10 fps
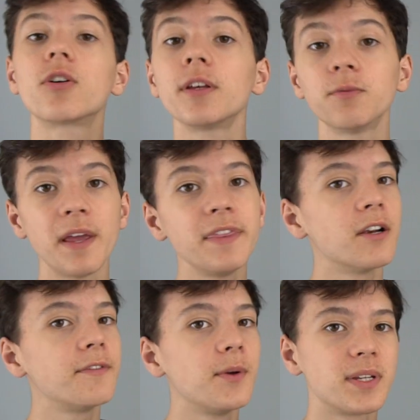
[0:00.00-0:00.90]
click right
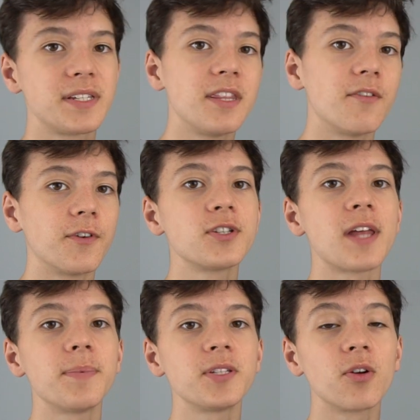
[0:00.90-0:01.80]
there if you want to see the
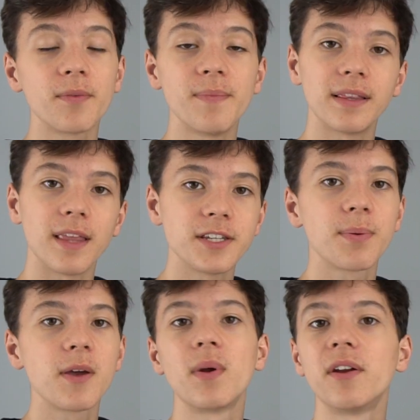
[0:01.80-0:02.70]
first episode of my Let's
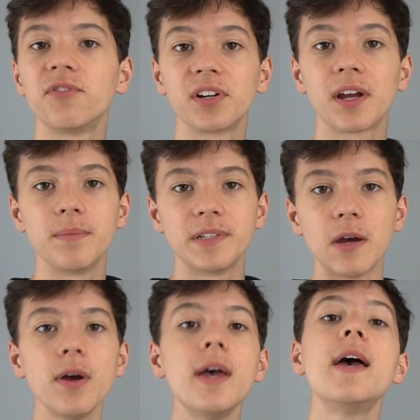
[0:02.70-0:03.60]
Play whenever it comes
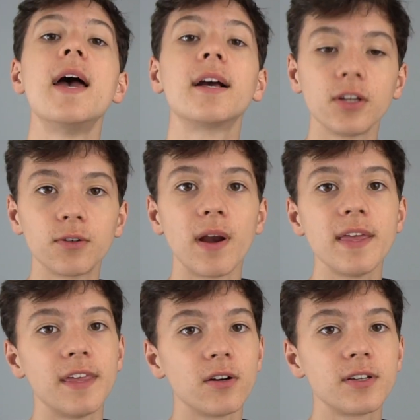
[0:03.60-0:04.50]
out, and click
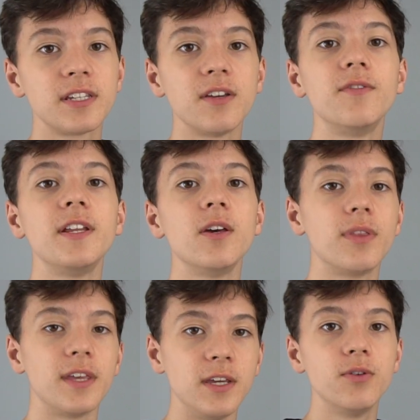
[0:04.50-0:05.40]
right there to see a video
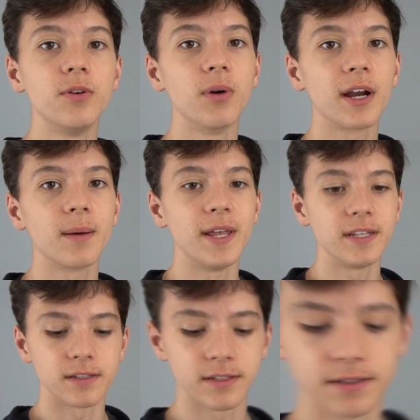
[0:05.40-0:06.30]
that YouTube recommends.